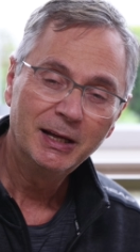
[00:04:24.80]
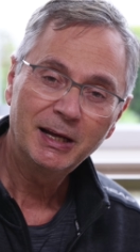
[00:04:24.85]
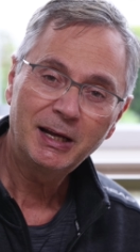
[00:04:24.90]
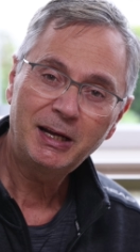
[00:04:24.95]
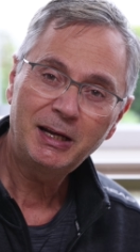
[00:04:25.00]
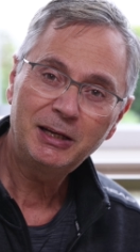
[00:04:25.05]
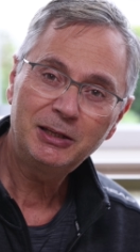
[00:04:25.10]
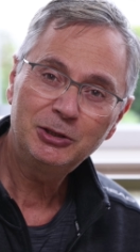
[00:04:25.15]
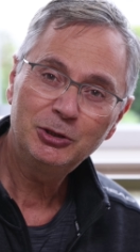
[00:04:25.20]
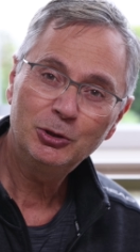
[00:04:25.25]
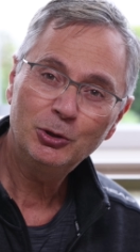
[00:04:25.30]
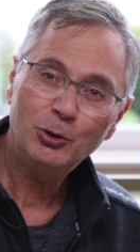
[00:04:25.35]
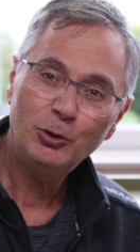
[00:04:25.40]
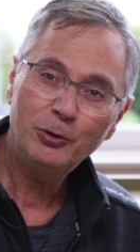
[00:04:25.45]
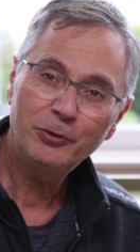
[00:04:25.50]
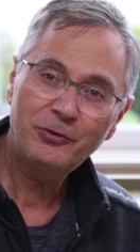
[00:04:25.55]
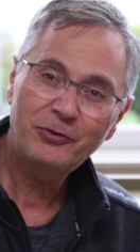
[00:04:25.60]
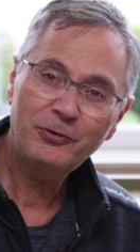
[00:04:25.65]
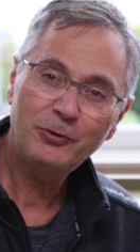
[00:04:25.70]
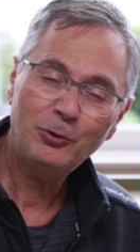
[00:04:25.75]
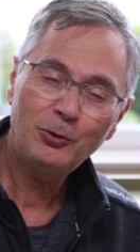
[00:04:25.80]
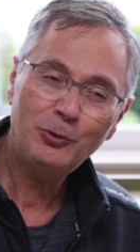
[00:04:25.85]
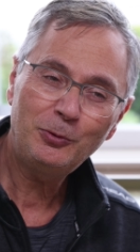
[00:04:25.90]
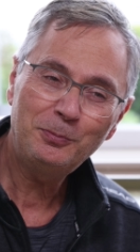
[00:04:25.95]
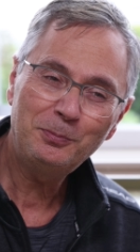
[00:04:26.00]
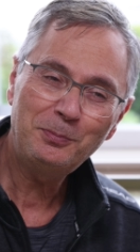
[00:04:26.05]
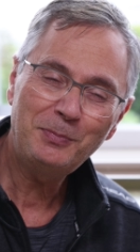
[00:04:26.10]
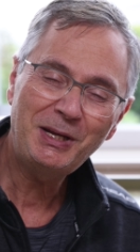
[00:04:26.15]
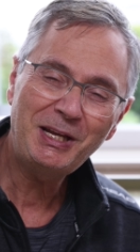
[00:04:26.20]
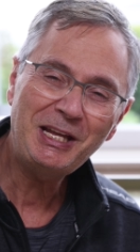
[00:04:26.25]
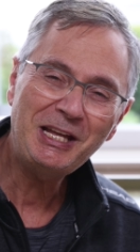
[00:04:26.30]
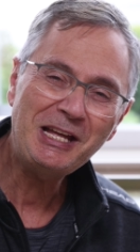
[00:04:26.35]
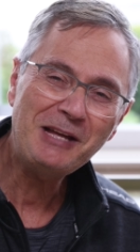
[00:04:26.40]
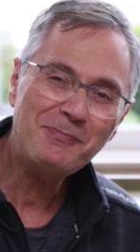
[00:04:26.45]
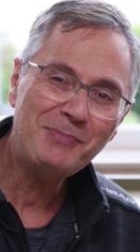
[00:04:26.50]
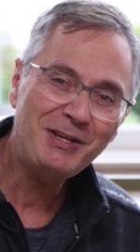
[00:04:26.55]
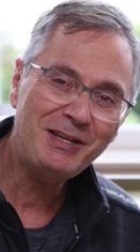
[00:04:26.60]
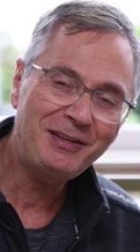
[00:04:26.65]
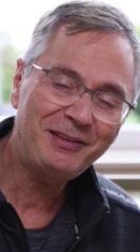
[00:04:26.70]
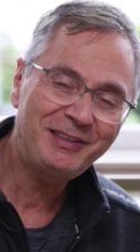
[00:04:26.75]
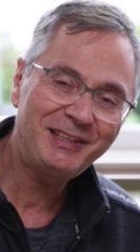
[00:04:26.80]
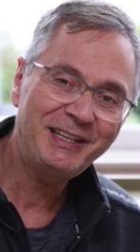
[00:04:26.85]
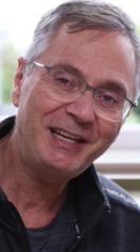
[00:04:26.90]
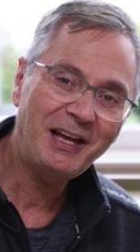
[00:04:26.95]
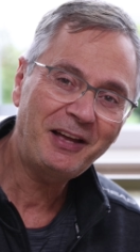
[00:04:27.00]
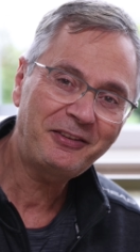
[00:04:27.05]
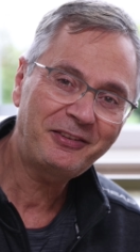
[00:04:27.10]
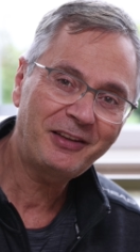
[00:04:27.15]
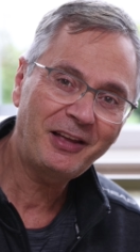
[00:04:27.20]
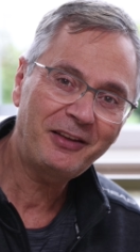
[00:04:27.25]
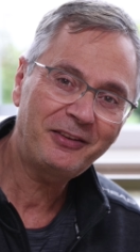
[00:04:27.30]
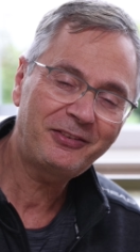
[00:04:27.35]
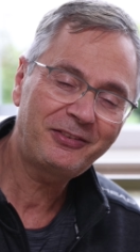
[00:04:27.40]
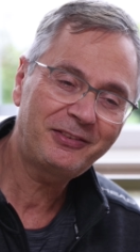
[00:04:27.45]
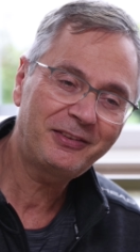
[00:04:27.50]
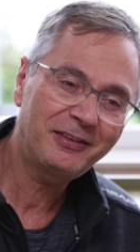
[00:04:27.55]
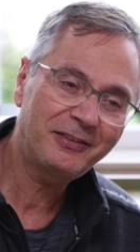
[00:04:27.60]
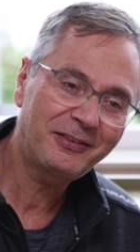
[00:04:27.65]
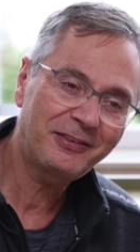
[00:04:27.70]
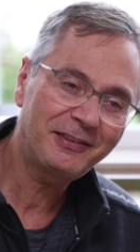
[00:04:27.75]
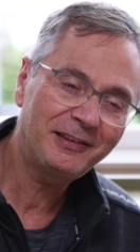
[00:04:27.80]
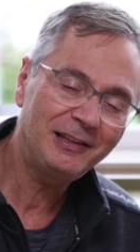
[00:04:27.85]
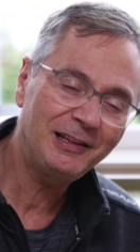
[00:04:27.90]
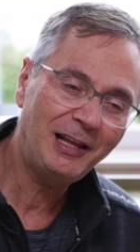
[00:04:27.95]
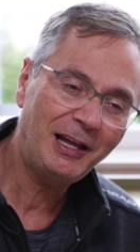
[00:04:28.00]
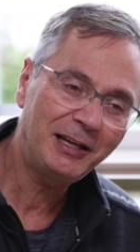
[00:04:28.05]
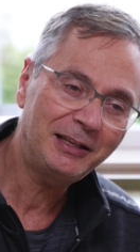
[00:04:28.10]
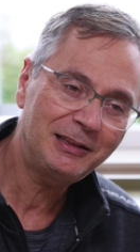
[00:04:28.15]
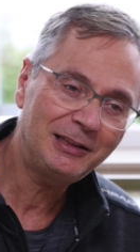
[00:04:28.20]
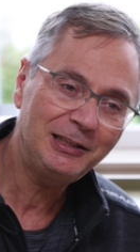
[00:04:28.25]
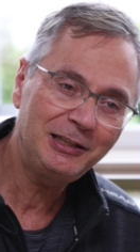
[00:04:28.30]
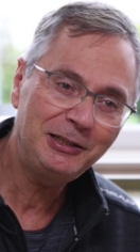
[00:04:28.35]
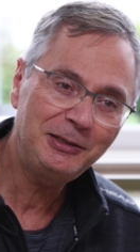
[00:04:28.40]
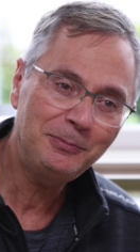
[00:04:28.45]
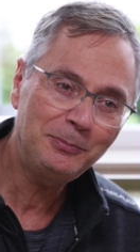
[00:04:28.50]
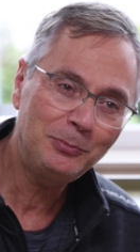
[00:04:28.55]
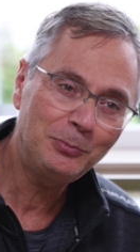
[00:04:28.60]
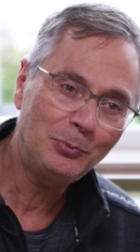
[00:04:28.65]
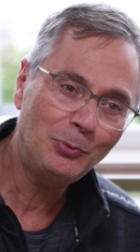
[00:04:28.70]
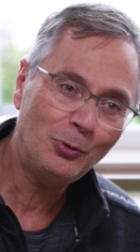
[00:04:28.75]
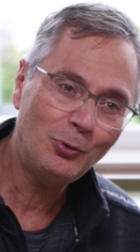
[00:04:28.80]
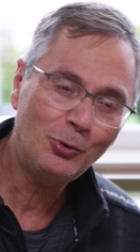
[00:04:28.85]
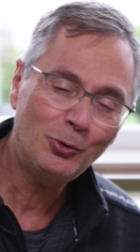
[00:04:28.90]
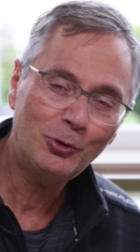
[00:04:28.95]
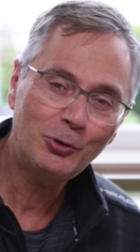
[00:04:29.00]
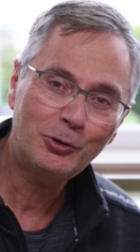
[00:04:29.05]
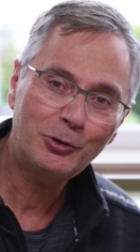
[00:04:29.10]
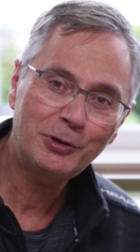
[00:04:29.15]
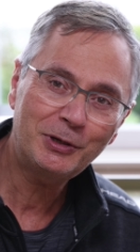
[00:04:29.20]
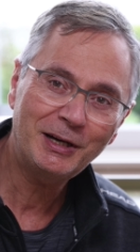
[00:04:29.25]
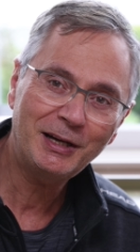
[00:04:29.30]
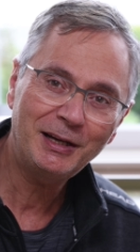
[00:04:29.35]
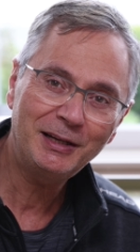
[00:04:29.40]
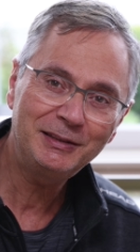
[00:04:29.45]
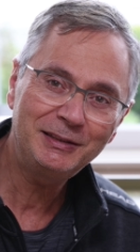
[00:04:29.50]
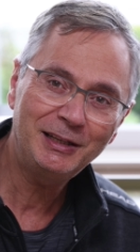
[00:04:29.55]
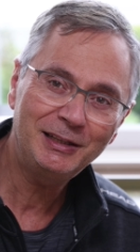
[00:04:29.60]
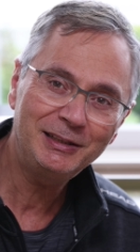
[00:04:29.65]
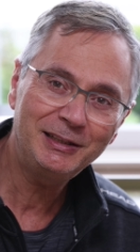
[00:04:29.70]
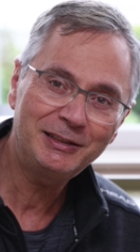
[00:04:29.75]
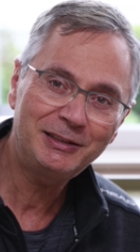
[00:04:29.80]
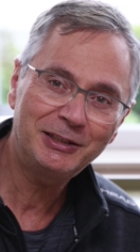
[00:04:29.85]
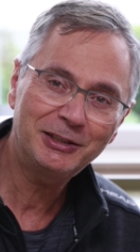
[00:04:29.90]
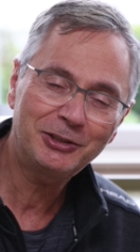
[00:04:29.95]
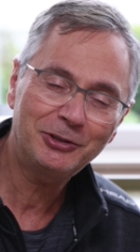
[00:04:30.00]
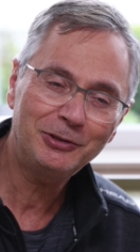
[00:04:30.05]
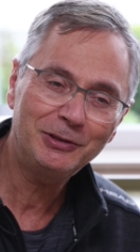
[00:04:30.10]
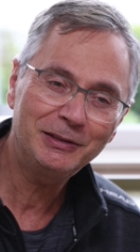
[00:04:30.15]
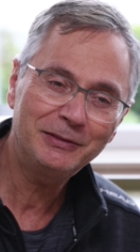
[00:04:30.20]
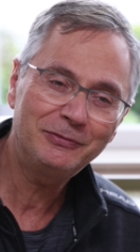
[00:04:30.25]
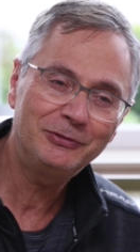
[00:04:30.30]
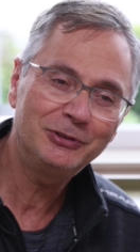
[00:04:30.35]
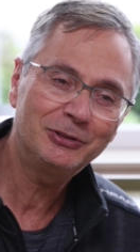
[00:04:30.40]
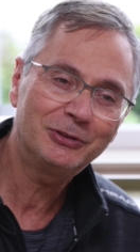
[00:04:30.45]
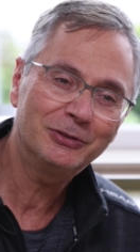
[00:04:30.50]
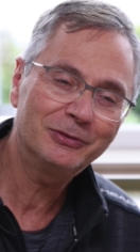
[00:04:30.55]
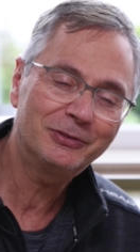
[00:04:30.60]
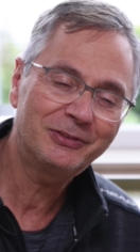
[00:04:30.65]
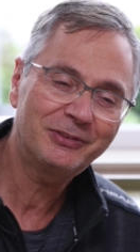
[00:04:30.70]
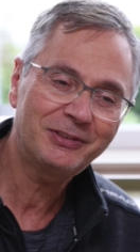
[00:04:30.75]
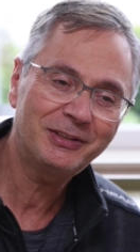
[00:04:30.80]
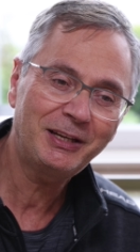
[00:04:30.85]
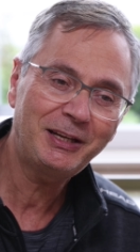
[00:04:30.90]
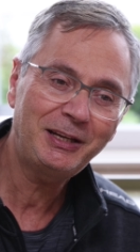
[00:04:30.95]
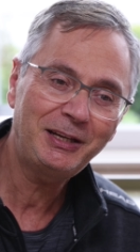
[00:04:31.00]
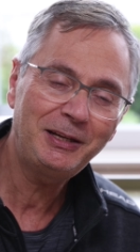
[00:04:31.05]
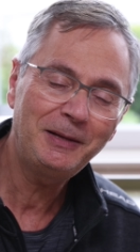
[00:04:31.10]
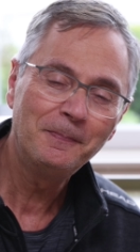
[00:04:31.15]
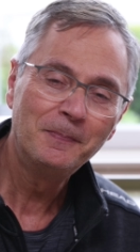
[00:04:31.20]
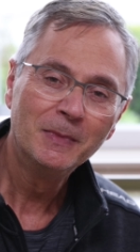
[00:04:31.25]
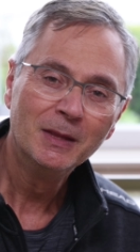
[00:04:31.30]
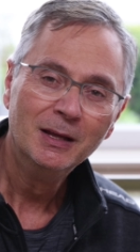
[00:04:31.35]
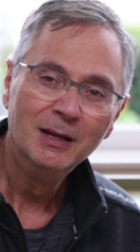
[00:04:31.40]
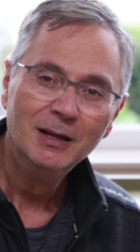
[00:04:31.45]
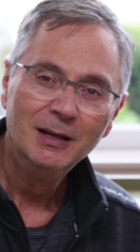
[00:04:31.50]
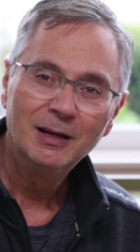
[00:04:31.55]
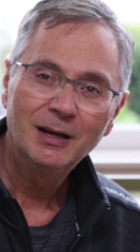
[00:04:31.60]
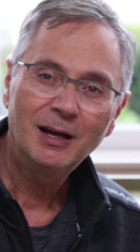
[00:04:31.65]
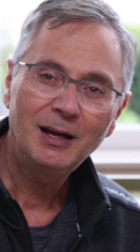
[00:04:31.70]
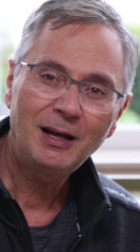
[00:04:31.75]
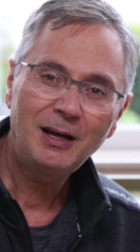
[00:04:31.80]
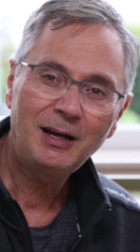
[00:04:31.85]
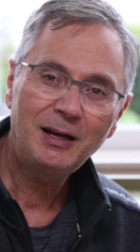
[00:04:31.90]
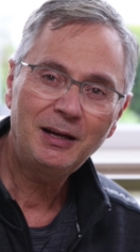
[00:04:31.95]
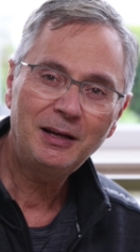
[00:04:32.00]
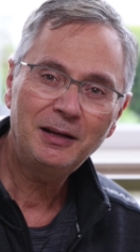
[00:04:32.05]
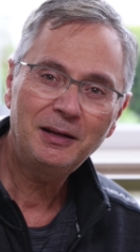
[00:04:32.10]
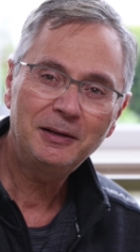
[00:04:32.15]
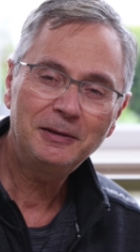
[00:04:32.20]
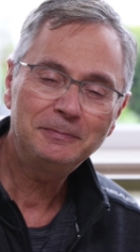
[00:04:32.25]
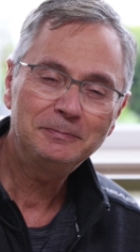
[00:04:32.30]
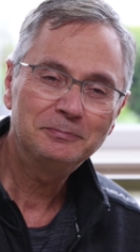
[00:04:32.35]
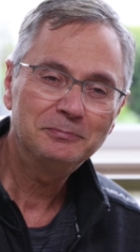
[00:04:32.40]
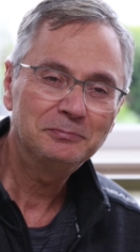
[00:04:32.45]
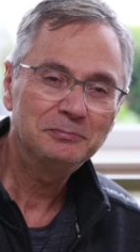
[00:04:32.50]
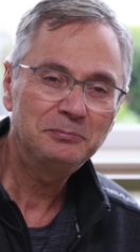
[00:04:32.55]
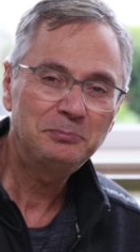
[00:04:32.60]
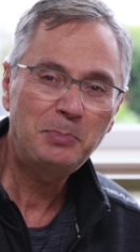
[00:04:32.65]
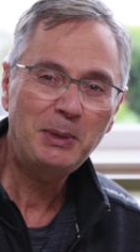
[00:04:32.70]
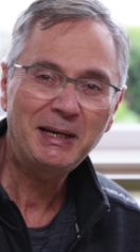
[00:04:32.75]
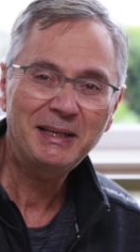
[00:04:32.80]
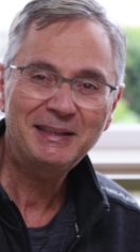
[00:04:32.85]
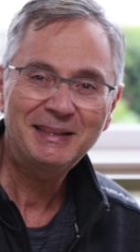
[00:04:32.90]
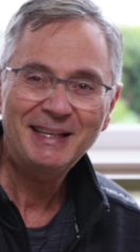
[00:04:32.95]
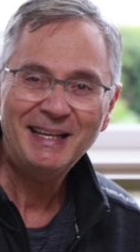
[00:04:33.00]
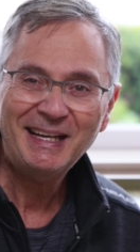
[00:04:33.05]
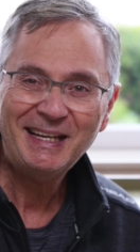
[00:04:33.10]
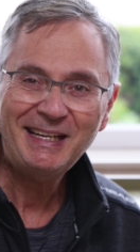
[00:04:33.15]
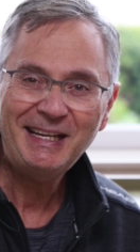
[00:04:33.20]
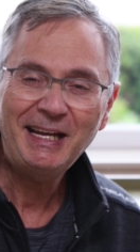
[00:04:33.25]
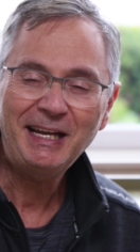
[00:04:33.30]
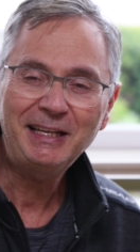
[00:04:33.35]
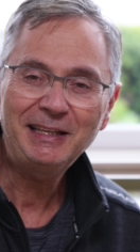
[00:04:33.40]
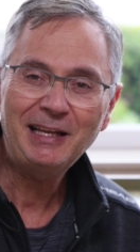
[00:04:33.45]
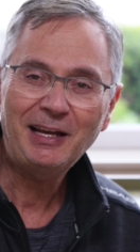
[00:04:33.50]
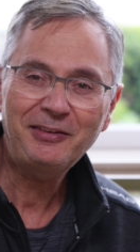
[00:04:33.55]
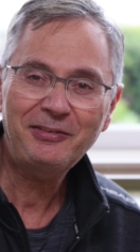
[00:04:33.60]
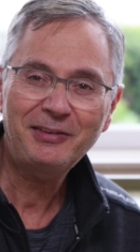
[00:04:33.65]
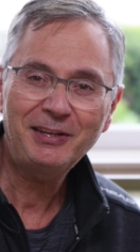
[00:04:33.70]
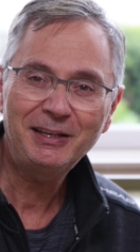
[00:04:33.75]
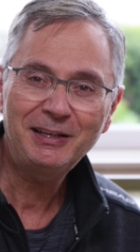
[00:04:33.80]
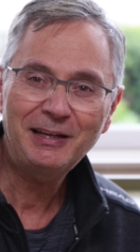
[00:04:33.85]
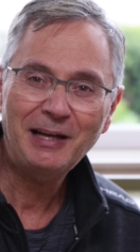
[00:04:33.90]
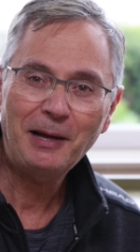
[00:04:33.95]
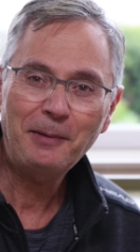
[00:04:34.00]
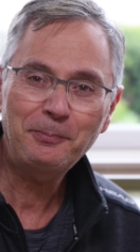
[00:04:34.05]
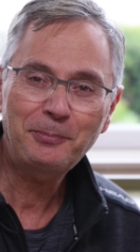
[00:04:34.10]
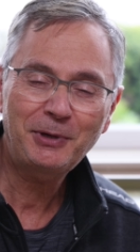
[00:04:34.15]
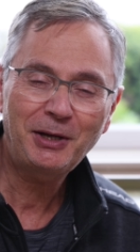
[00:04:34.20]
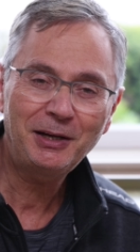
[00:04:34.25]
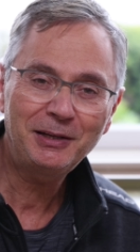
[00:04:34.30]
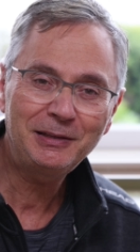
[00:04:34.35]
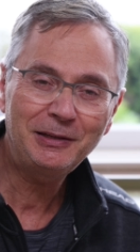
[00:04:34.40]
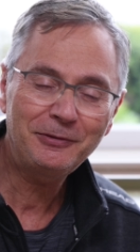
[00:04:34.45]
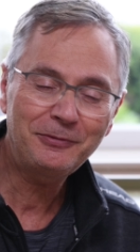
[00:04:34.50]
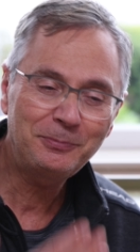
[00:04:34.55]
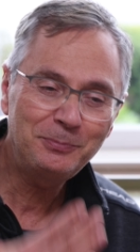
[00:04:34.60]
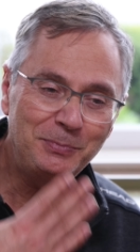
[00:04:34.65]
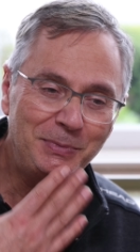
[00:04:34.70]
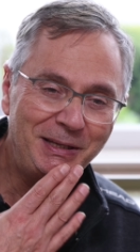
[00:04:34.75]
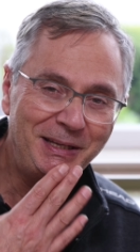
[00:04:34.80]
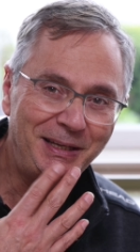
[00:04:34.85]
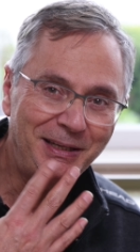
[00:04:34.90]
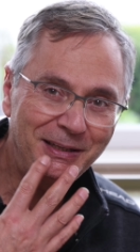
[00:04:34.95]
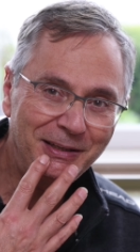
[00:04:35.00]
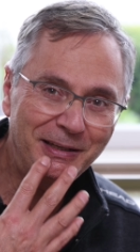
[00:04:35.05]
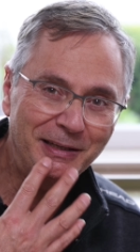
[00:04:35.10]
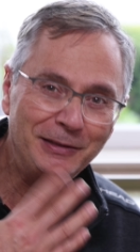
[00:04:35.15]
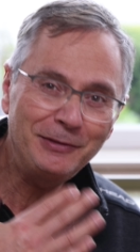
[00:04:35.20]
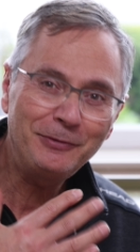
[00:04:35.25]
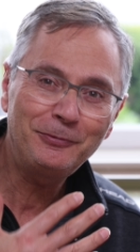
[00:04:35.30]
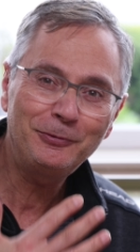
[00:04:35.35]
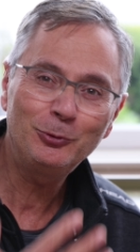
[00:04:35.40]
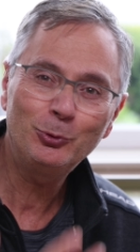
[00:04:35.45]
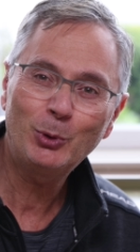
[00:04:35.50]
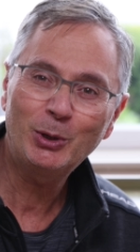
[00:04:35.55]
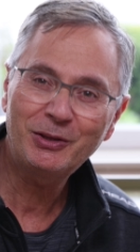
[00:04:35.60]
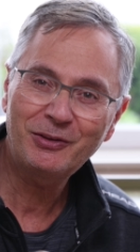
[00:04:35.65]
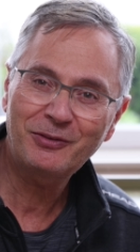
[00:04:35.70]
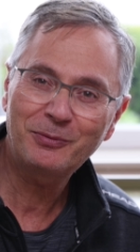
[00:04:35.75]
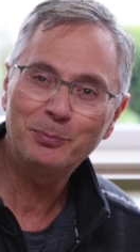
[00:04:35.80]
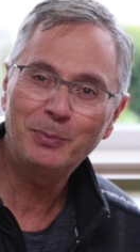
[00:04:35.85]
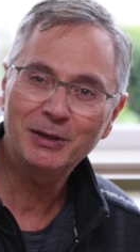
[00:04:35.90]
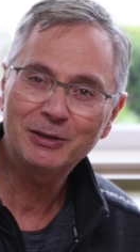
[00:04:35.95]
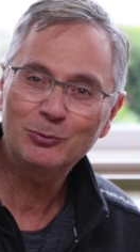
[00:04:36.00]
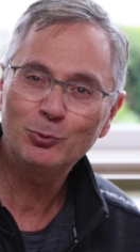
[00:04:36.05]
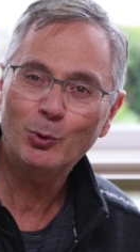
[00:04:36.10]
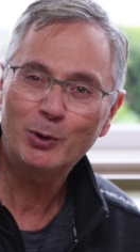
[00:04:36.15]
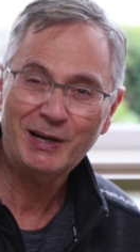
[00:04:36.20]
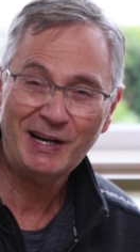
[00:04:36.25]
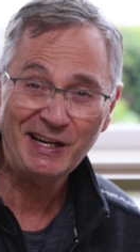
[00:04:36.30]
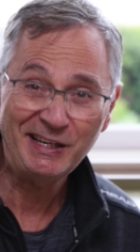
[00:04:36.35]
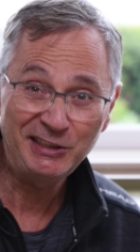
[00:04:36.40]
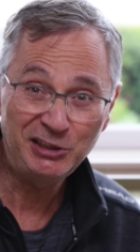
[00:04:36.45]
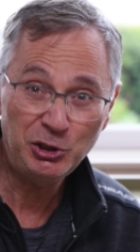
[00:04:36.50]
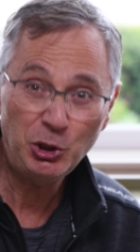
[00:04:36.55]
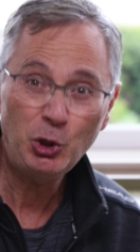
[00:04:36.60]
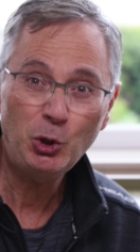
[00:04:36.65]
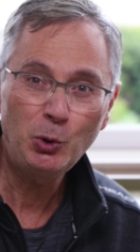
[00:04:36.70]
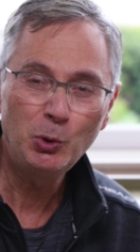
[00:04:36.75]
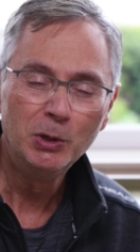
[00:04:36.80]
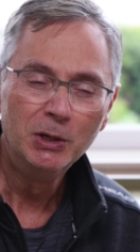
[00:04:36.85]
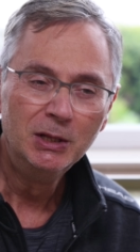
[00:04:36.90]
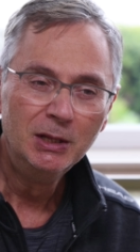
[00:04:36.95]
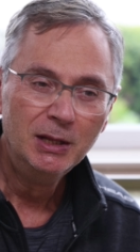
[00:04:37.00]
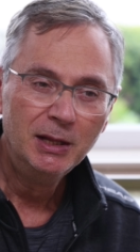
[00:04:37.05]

And also maybe the SS is slightly more analytical, if you could say. But again, I think I'm kind of being influenced by what I know.